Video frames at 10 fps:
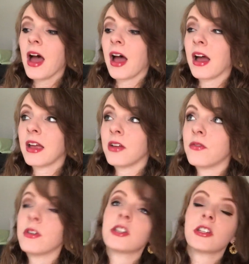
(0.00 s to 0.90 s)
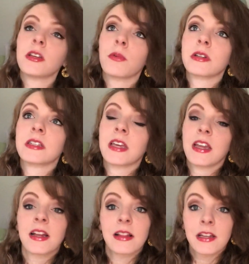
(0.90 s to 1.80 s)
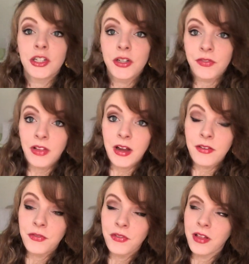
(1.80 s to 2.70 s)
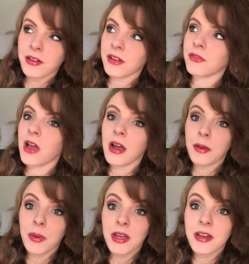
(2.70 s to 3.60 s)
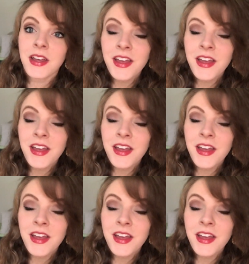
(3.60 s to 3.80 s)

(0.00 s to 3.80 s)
I eventually want to get an electric frying pan.